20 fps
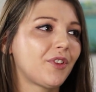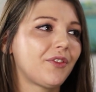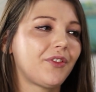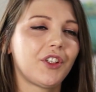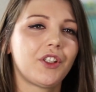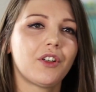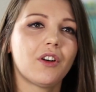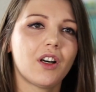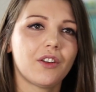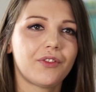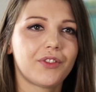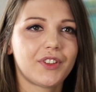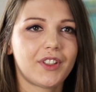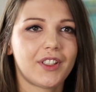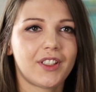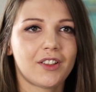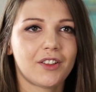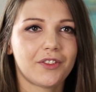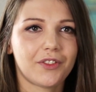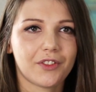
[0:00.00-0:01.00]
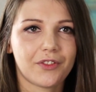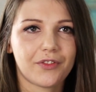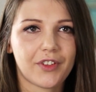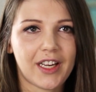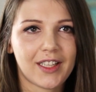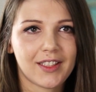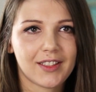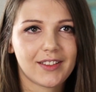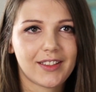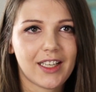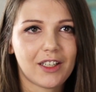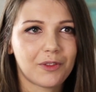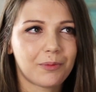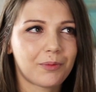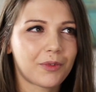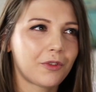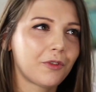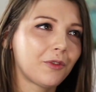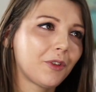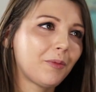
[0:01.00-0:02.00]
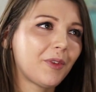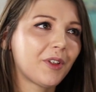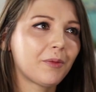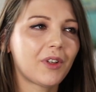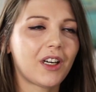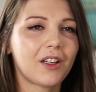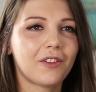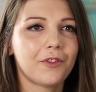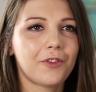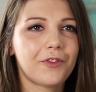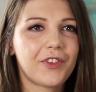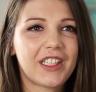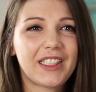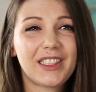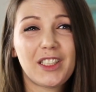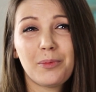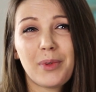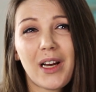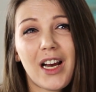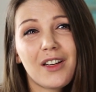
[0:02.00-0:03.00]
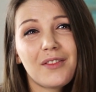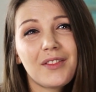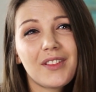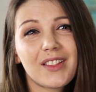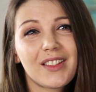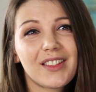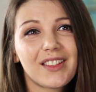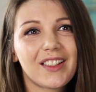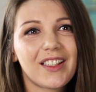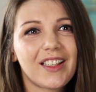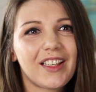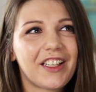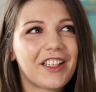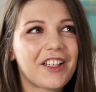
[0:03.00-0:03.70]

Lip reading: if you go out for dinner with your friends, that would probably be about £30.